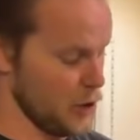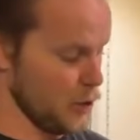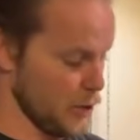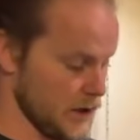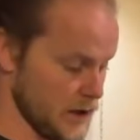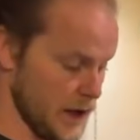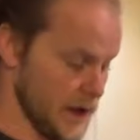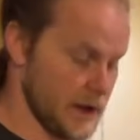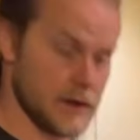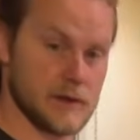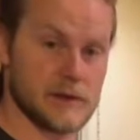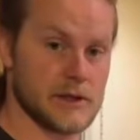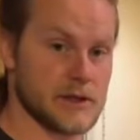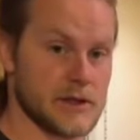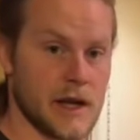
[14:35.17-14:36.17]
We like
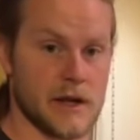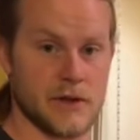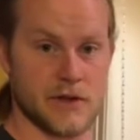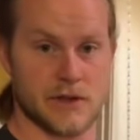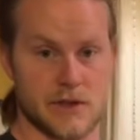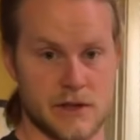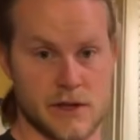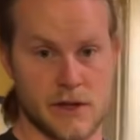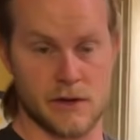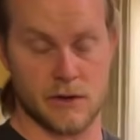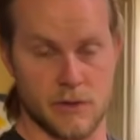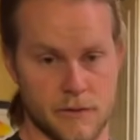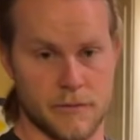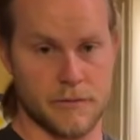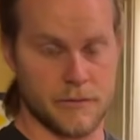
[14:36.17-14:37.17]
stainless steel.